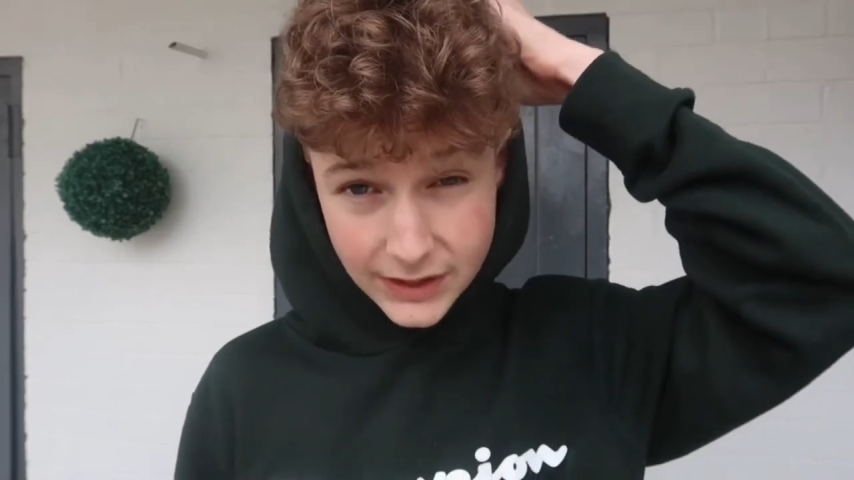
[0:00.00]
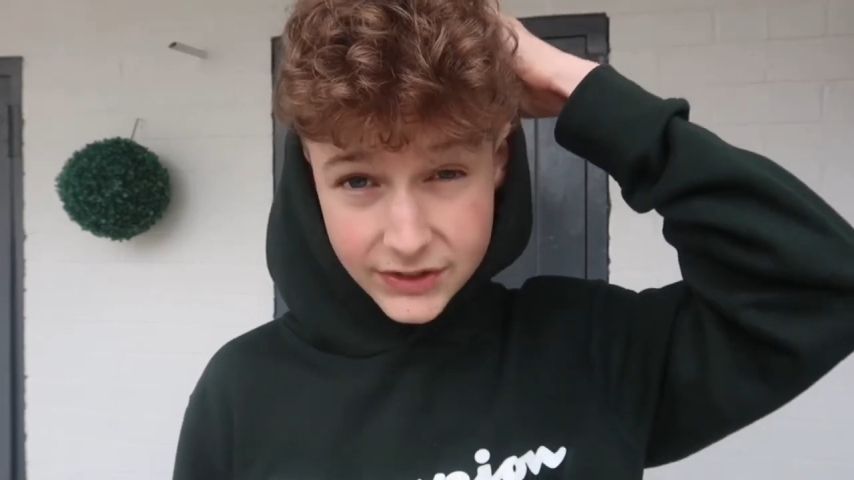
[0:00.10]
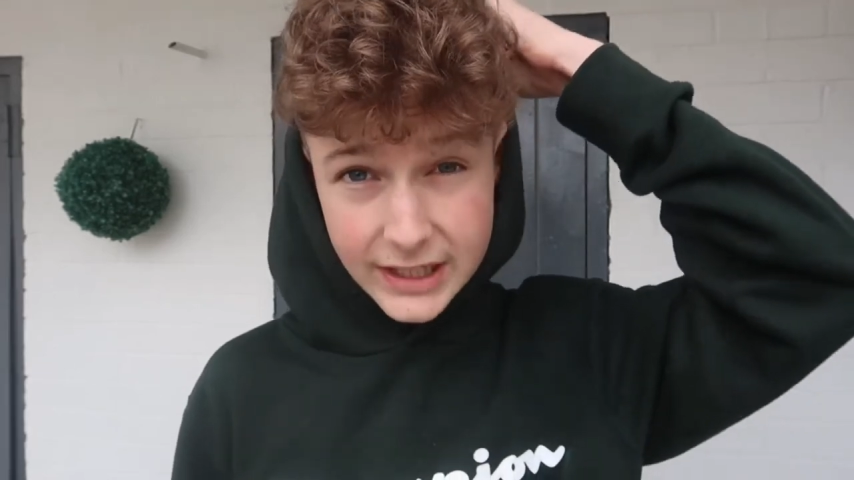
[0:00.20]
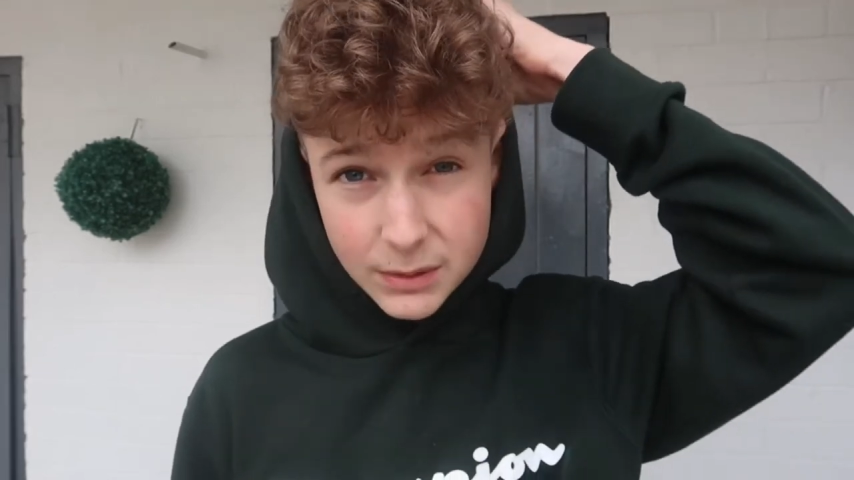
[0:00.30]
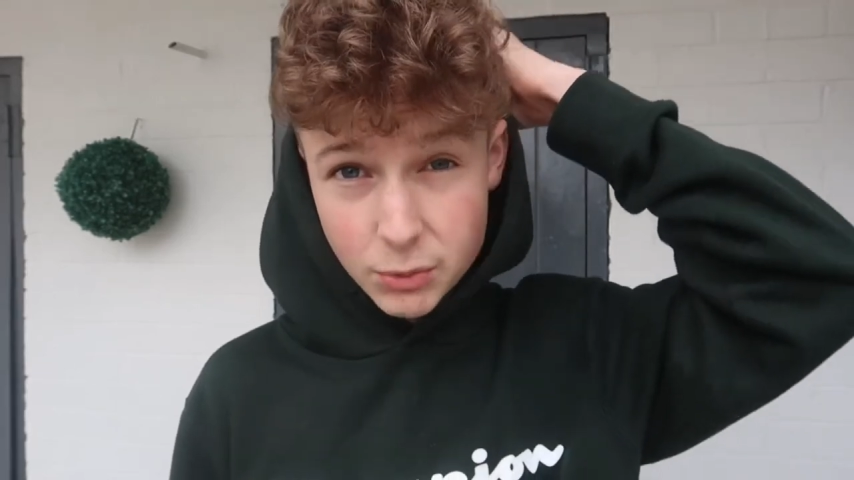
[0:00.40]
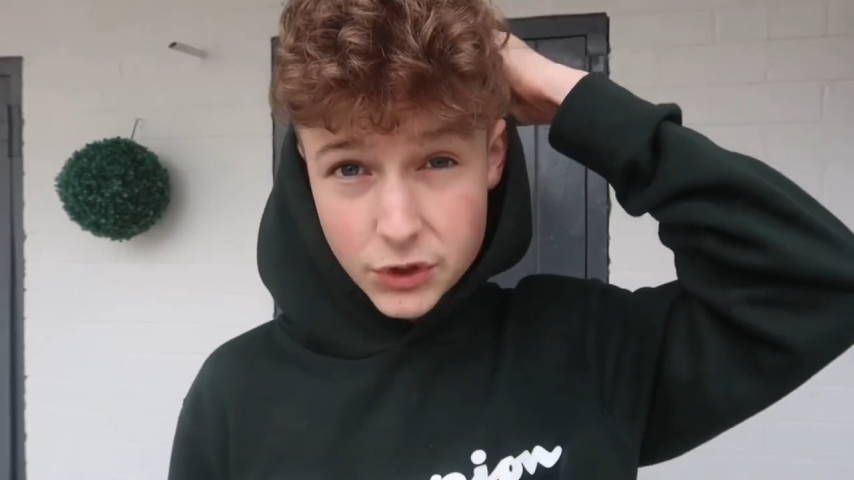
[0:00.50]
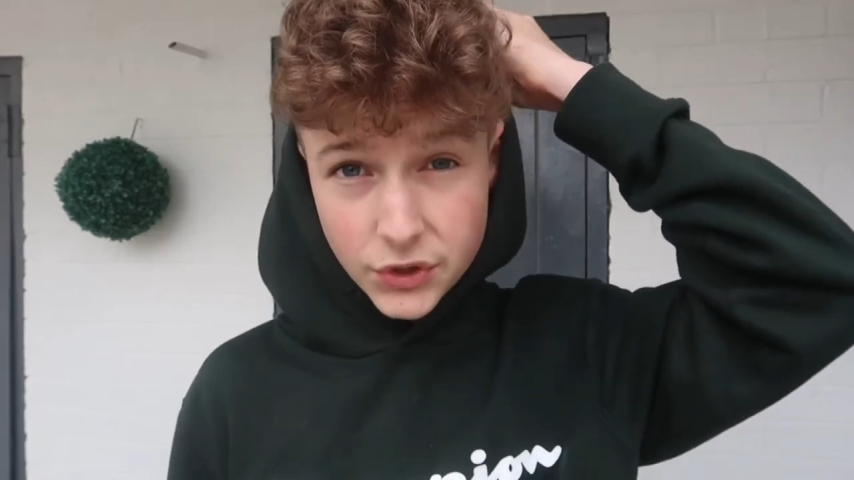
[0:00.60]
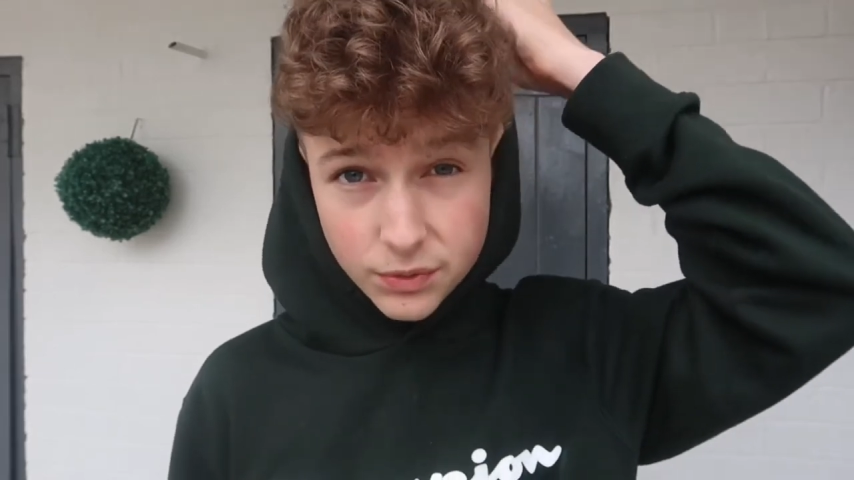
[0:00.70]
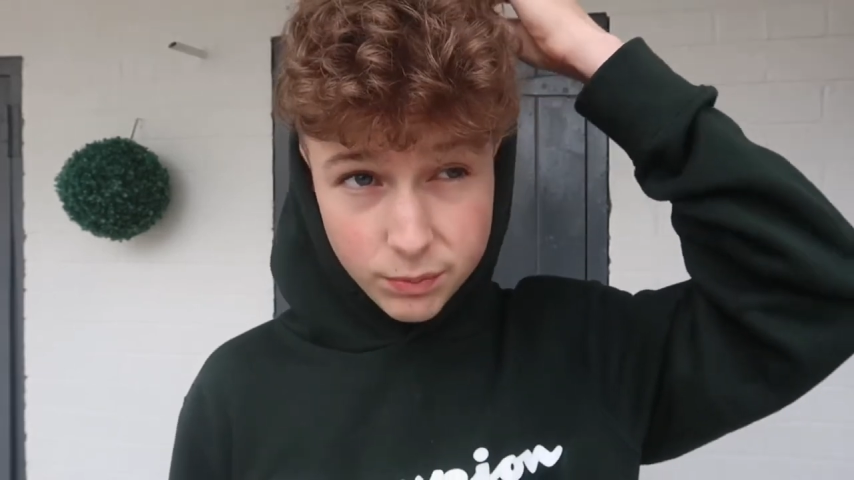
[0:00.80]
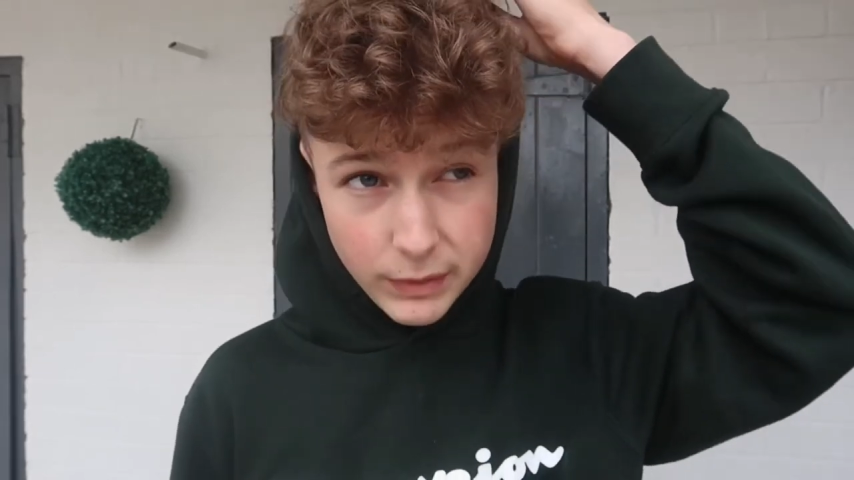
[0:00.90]
last season was
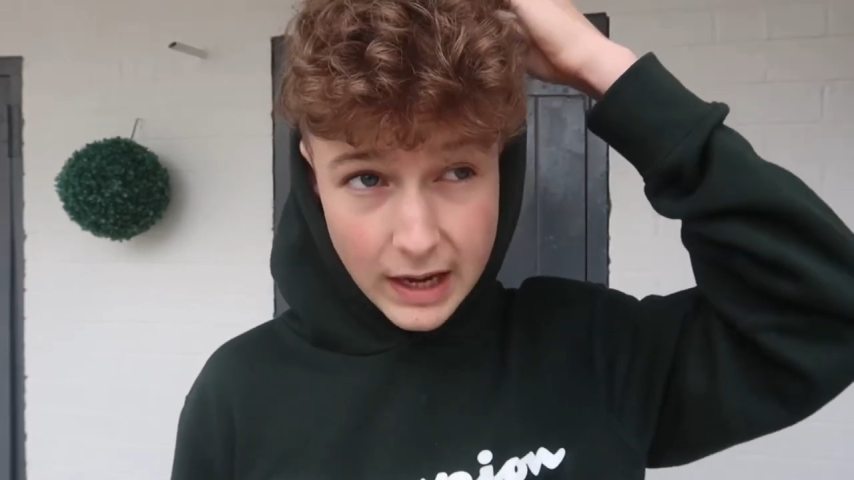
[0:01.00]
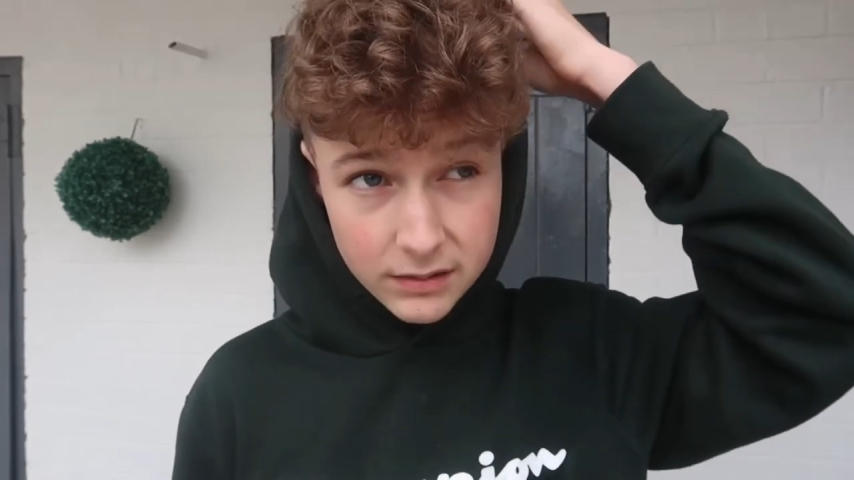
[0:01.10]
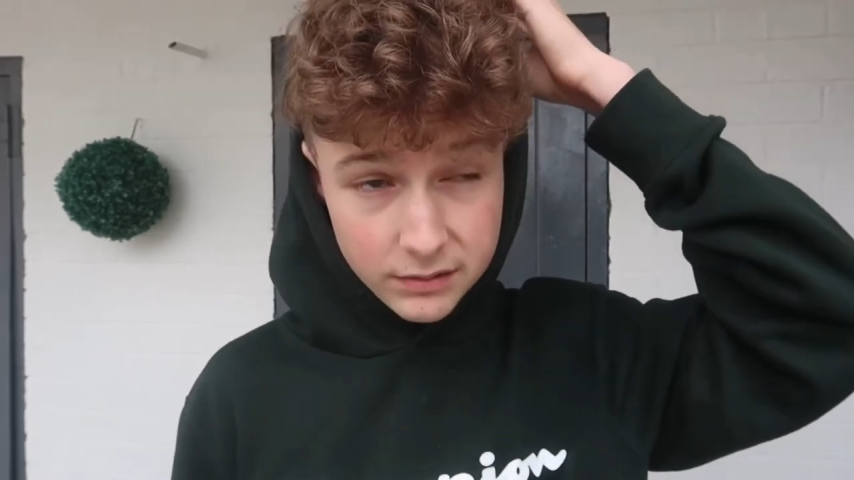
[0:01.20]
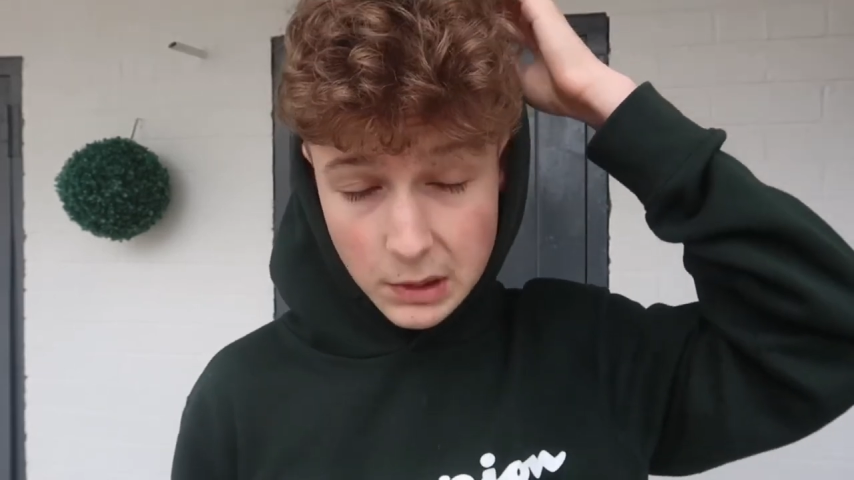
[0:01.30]
just, yeah,